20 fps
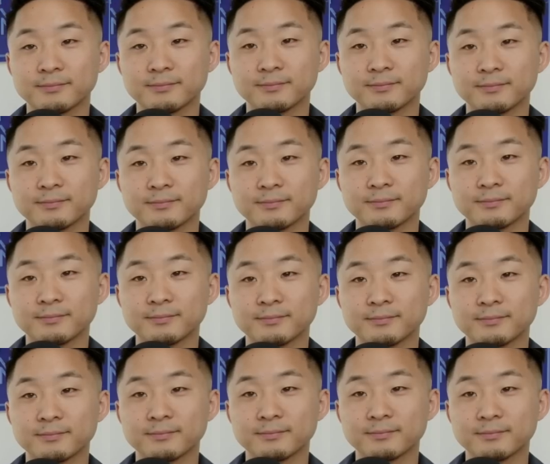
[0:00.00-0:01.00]

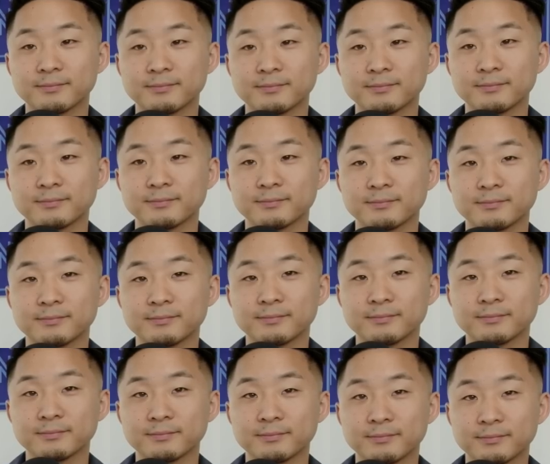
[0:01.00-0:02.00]

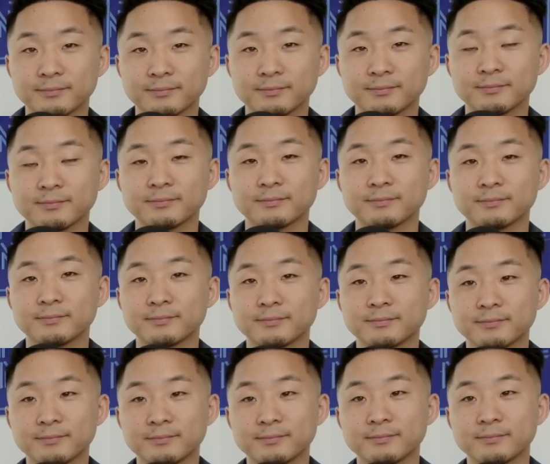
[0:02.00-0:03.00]

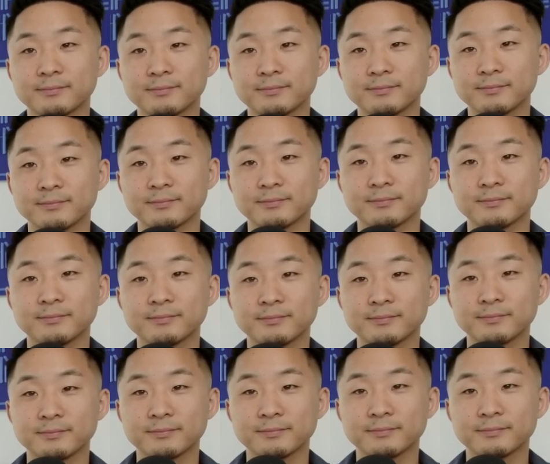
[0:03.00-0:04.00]

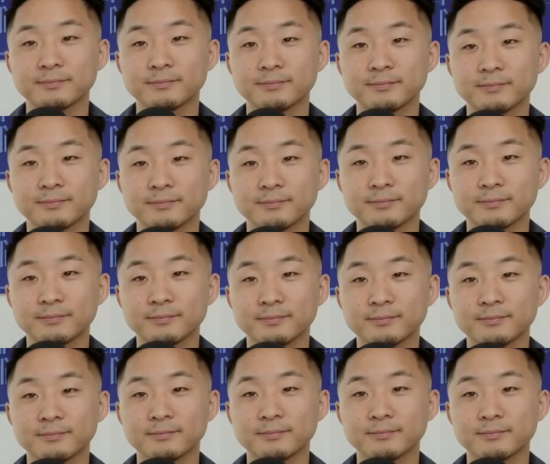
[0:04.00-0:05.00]

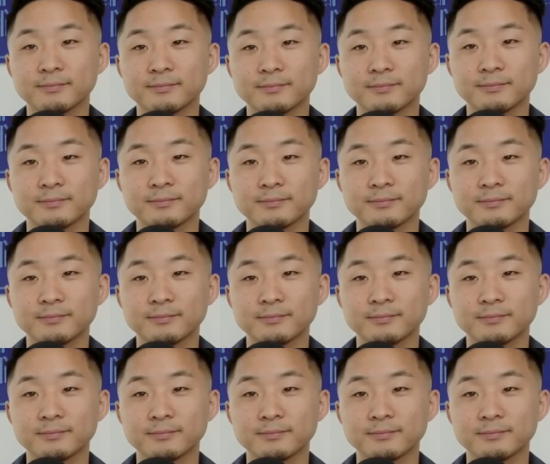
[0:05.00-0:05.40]
No words are spoken by the person on screen.